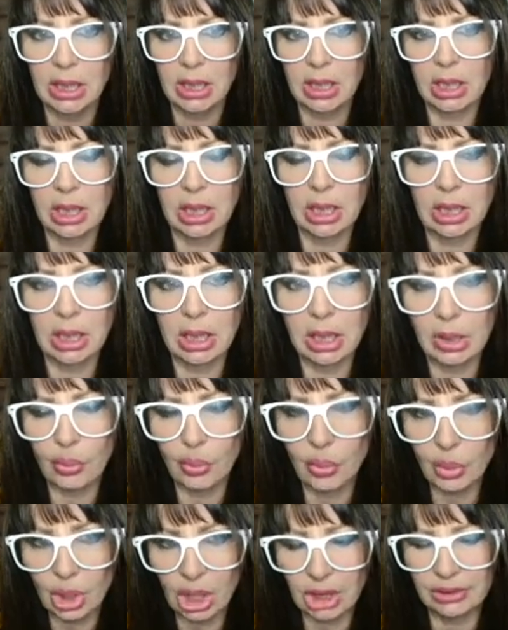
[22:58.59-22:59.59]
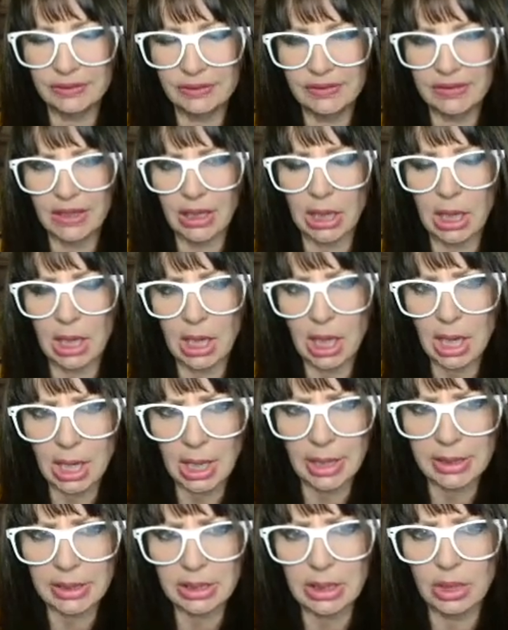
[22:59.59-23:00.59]
uh, what uh,
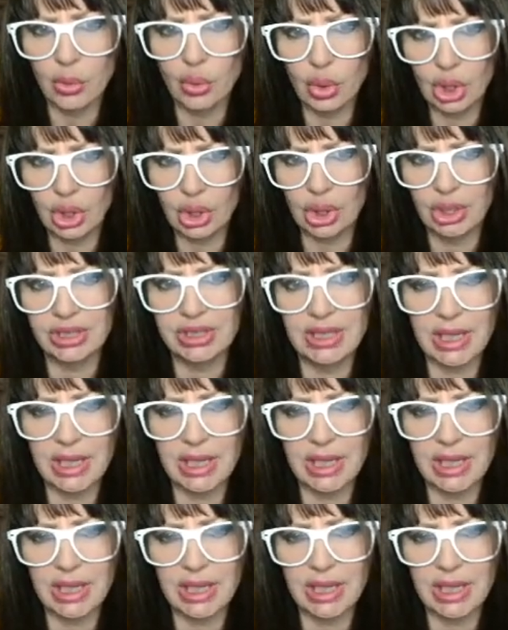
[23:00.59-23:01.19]
I would